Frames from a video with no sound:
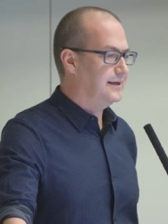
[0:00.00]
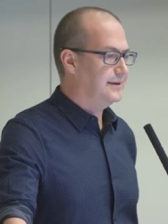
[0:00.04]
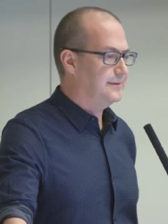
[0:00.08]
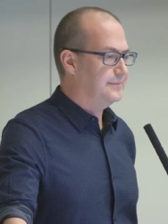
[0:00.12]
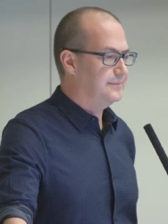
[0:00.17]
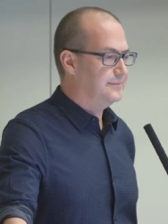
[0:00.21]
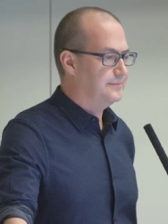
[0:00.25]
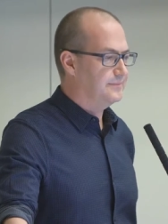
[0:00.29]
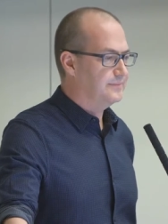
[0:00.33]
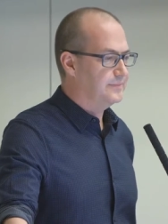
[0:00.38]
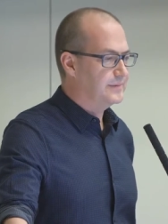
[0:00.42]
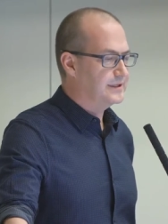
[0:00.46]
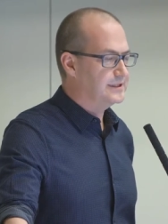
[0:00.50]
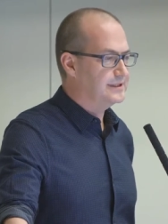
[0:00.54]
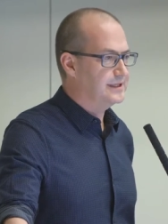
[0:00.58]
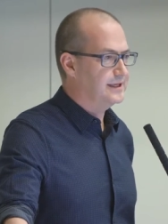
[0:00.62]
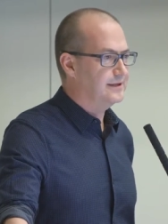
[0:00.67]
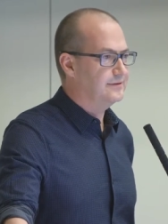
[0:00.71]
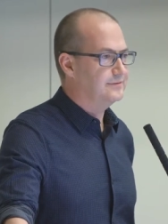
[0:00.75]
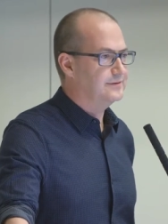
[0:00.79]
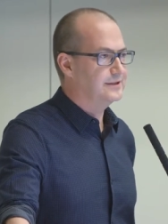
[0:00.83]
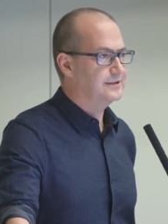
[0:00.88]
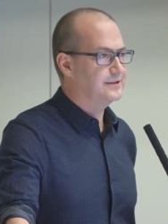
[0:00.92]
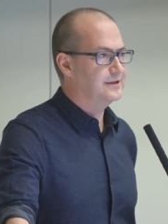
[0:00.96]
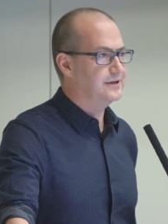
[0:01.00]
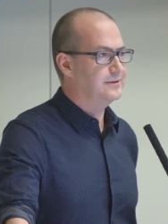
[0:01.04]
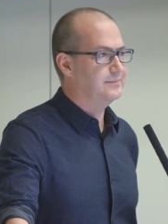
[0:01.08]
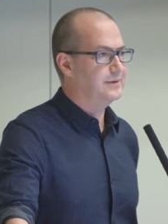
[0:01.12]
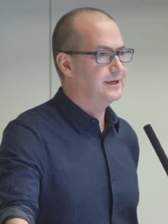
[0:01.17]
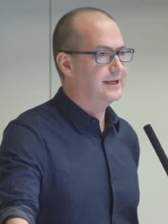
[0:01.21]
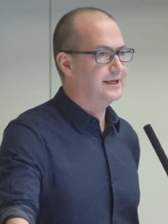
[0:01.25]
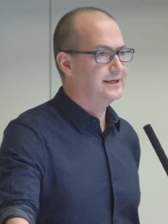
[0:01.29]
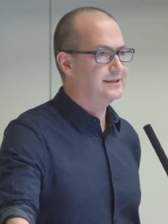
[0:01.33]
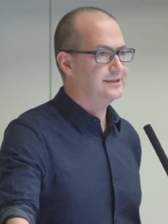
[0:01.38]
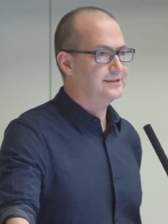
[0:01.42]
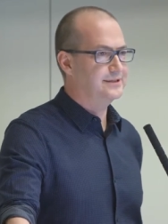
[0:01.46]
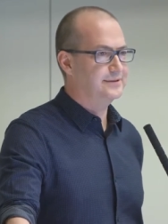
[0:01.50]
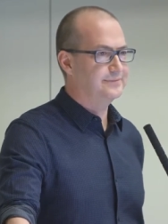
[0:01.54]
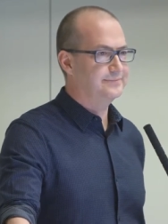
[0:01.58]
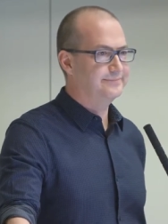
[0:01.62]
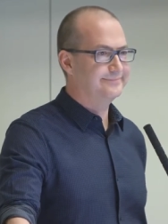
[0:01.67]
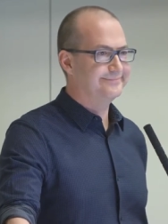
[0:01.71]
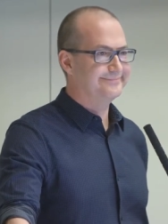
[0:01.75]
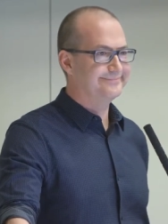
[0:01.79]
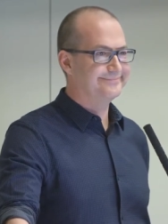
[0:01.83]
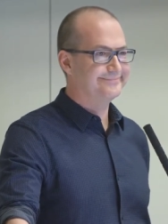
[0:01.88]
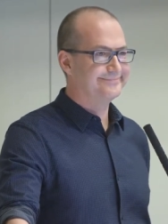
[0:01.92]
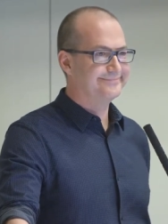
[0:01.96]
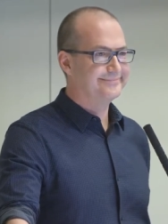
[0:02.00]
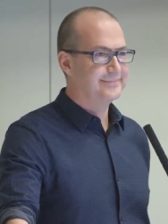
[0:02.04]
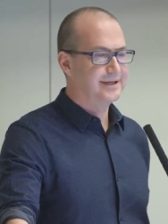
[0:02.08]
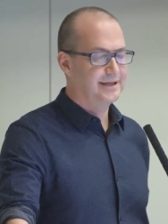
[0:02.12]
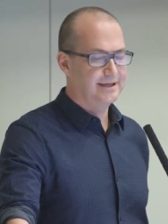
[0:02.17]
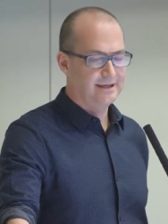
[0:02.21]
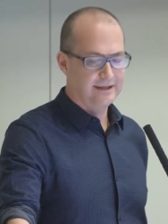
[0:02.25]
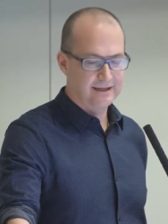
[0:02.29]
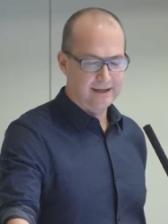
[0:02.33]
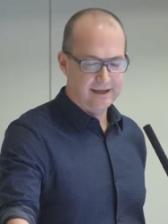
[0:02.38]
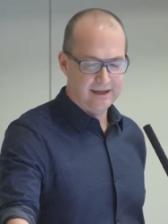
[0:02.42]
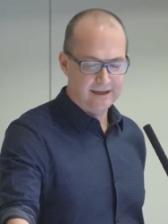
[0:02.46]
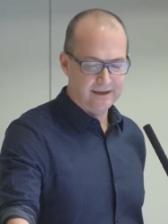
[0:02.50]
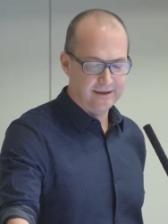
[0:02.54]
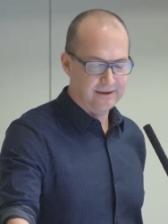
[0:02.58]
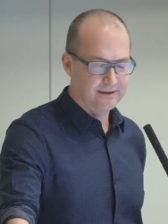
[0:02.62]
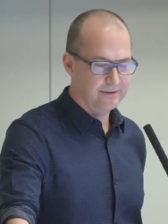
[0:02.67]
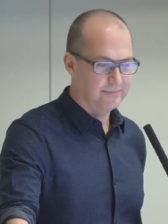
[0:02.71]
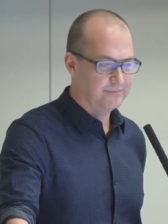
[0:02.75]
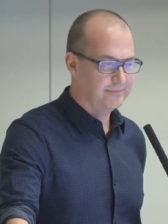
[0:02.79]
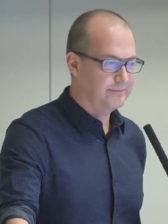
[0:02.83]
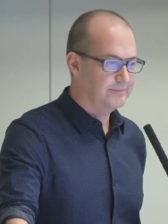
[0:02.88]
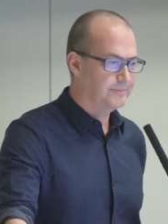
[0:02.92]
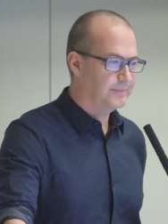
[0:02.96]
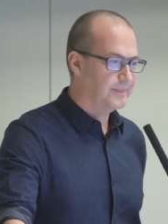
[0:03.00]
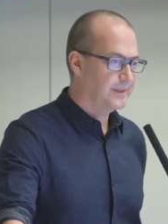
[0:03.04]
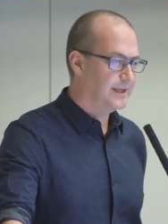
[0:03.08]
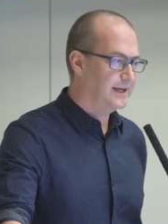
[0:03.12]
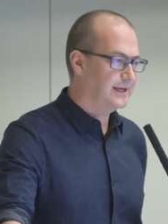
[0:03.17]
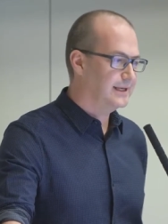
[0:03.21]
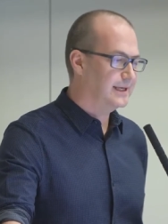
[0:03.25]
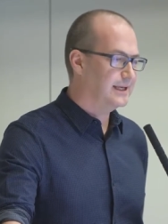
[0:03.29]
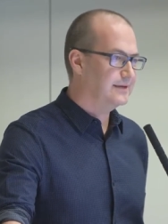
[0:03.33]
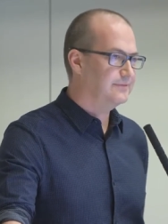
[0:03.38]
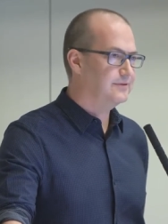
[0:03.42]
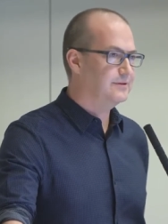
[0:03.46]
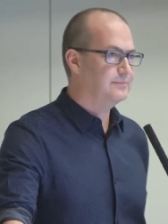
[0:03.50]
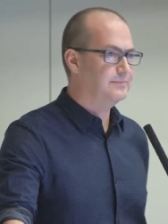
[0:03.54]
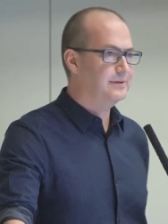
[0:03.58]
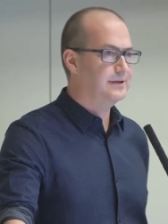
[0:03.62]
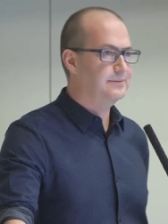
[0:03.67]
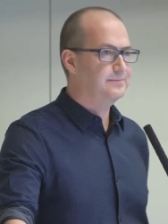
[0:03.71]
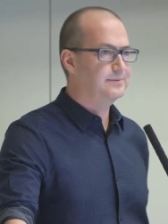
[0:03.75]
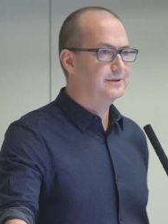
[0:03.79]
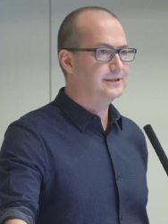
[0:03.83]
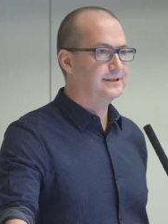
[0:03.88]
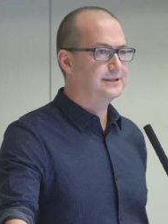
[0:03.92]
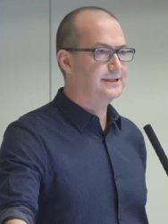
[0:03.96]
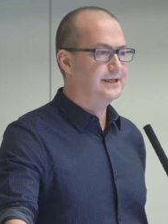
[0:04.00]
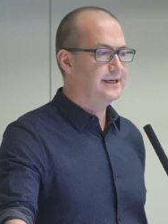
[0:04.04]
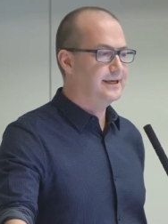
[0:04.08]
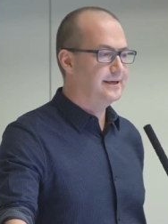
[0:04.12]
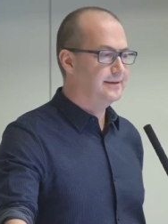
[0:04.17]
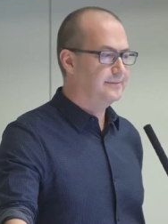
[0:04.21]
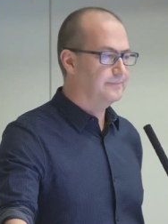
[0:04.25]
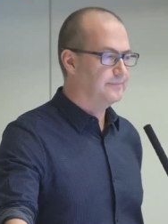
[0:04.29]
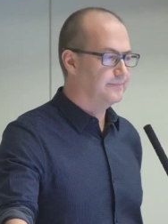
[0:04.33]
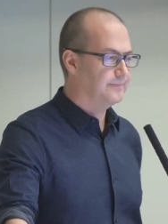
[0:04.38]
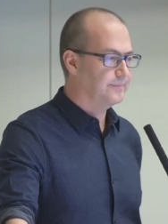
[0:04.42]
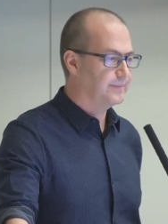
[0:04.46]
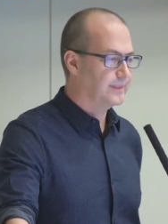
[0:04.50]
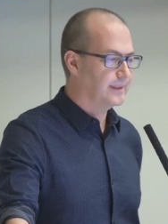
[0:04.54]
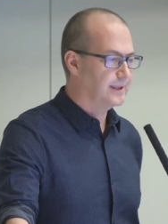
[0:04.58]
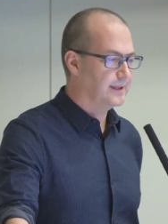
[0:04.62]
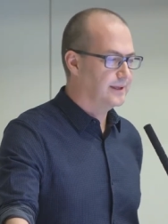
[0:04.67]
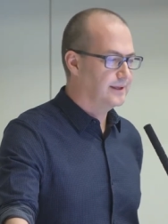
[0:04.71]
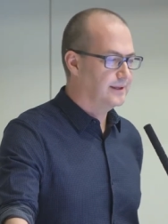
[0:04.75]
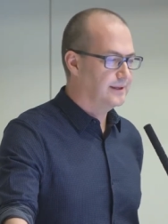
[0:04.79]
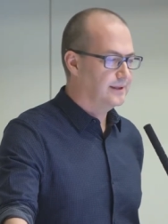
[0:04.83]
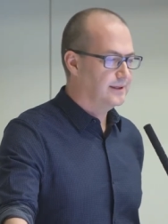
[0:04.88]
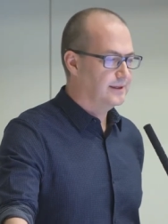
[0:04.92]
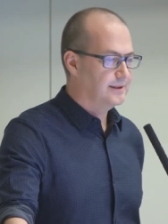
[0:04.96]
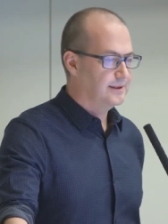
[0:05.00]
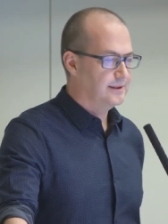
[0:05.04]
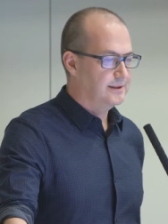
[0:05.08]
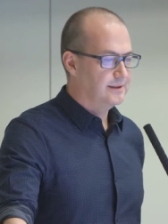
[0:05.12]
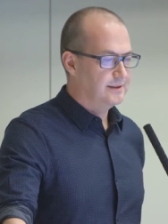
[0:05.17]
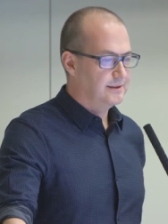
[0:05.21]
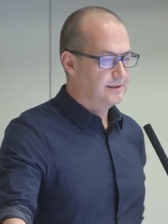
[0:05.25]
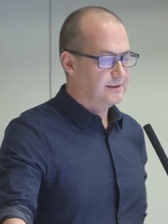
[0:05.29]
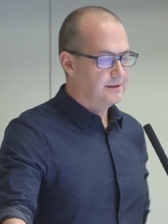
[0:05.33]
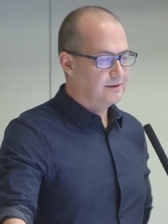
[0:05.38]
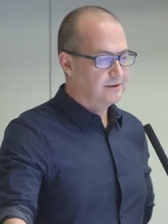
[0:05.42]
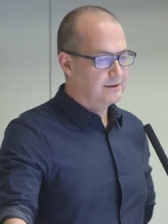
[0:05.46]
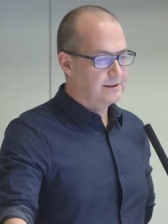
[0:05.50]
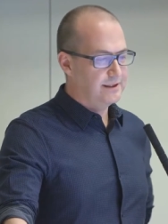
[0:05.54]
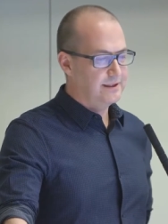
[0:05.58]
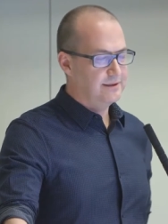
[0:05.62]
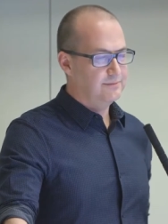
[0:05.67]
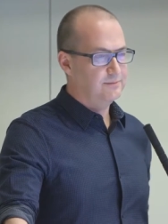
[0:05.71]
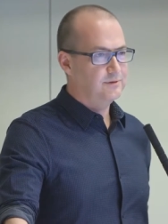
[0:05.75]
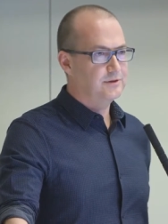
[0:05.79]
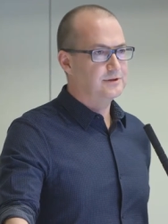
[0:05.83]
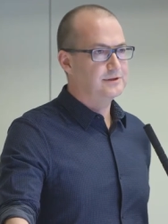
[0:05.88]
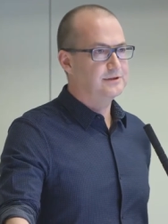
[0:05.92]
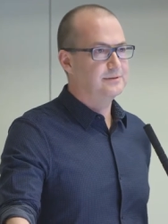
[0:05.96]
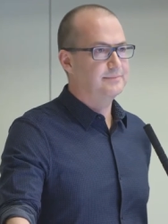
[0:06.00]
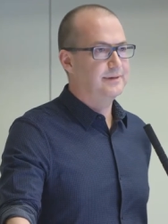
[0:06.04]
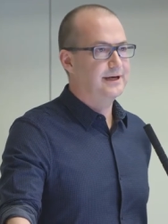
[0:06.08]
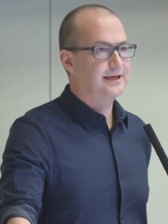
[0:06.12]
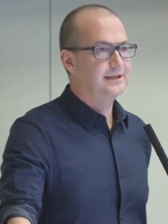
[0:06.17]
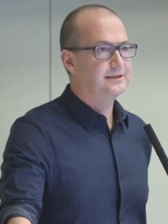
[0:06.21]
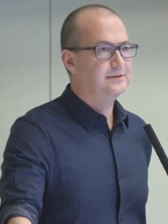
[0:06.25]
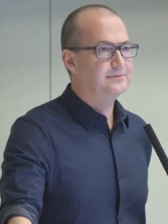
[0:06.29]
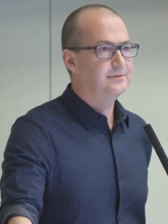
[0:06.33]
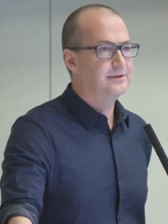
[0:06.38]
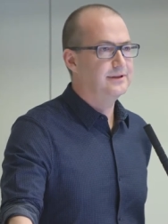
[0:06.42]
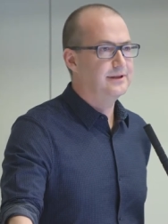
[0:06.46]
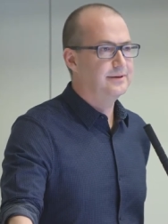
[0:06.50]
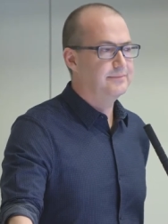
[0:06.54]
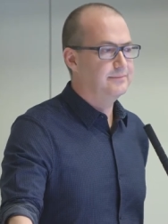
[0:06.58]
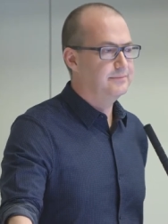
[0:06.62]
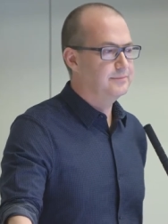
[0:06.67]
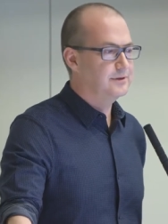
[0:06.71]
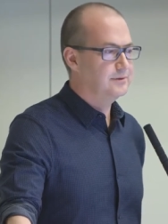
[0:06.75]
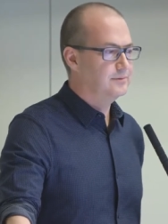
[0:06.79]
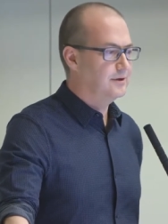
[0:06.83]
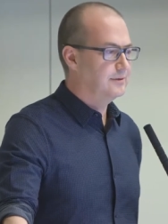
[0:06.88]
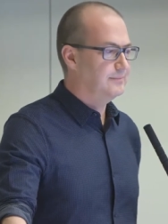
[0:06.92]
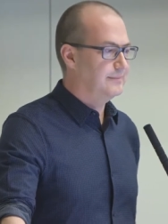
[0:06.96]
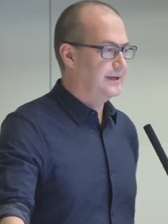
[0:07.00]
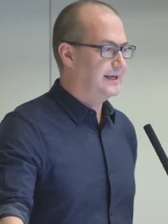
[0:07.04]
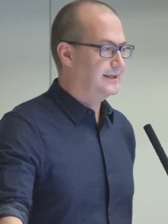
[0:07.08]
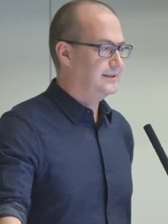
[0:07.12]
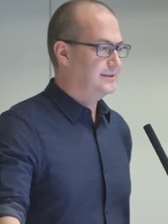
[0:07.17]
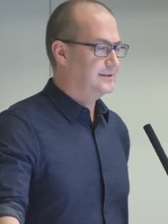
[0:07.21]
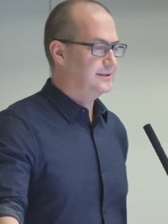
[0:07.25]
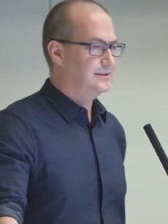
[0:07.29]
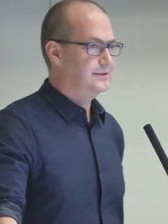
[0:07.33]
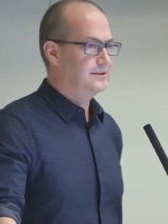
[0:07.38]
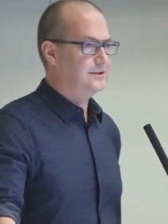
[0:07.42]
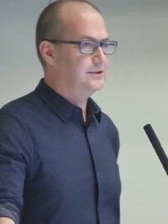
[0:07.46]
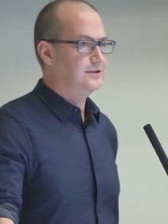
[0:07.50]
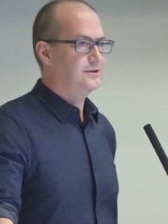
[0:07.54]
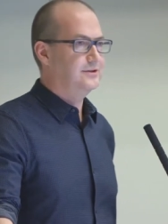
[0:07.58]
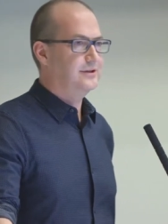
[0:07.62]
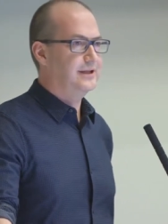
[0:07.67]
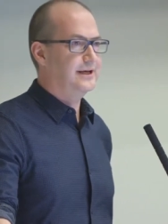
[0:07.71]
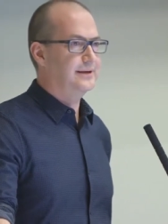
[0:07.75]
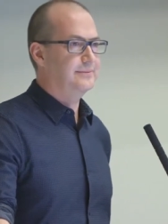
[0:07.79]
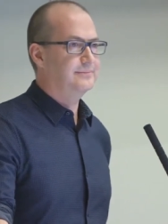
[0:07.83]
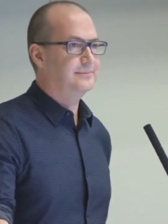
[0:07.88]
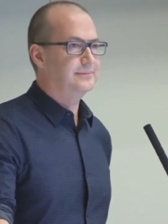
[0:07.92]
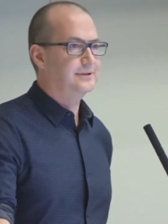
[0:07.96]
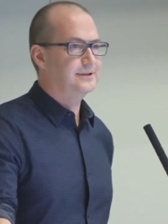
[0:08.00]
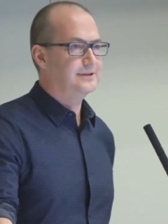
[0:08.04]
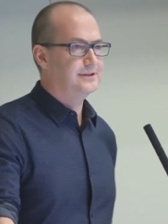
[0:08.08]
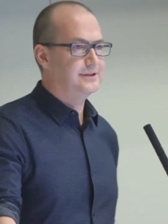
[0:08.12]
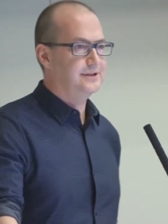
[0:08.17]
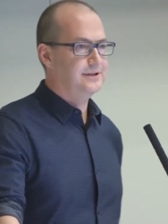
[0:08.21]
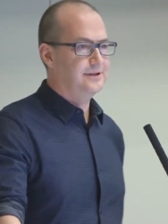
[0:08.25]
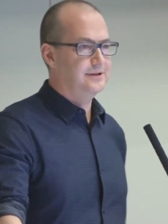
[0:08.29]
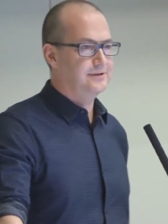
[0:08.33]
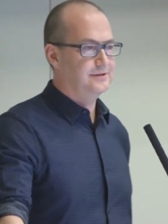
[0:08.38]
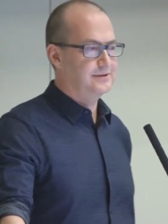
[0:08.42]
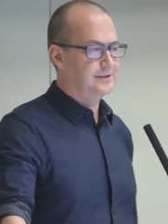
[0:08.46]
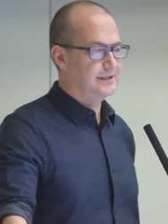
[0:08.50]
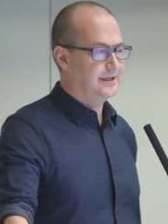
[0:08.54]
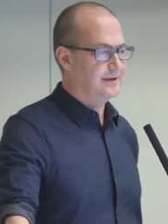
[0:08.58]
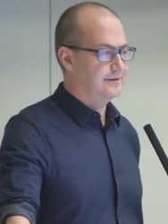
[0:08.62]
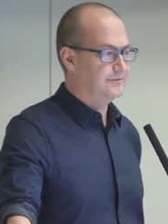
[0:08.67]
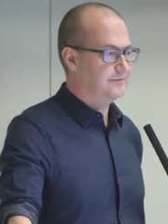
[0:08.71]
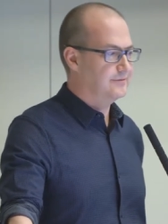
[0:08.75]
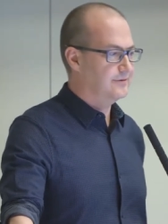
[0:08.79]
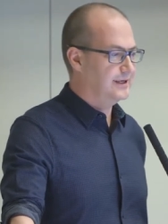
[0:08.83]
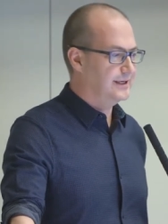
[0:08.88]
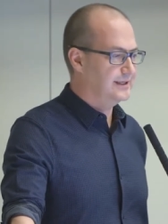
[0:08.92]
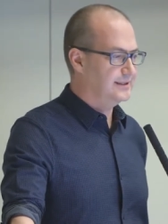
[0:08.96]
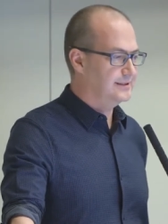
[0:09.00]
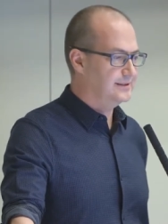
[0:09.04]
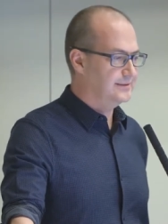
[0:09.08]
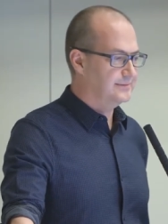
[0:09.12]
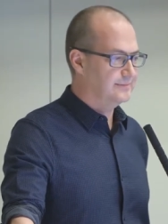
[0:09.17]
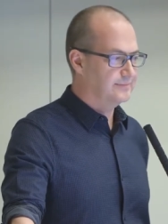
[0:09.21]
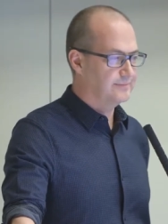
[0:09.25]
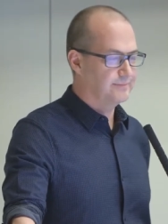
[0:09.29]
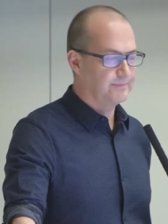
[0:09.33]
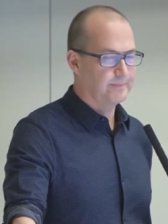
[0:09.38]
um, self determination um, and giving people a say, not in what's the matter with them, but what matters to them, to use that phrase.